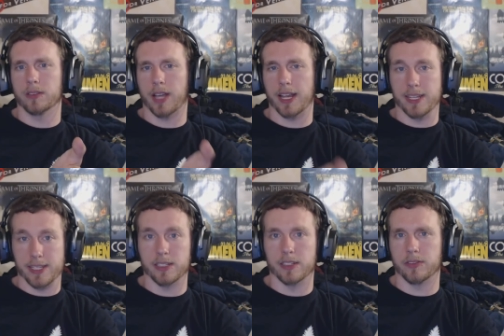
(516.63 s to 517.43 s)
the
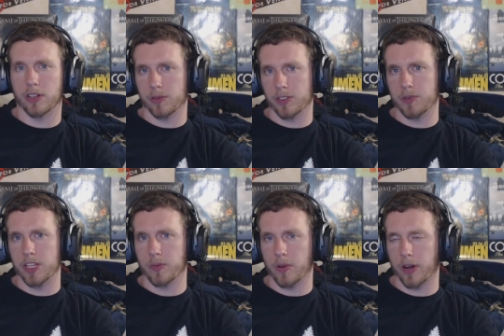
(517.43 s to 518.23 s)
idea of Kerbal
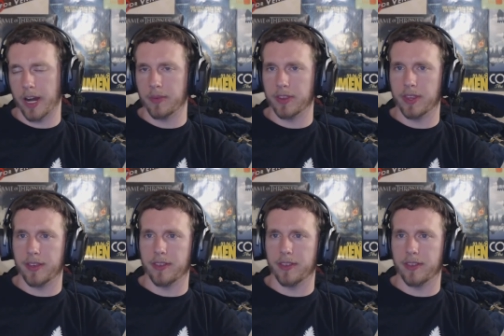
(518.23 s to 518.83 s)
Space Program and they,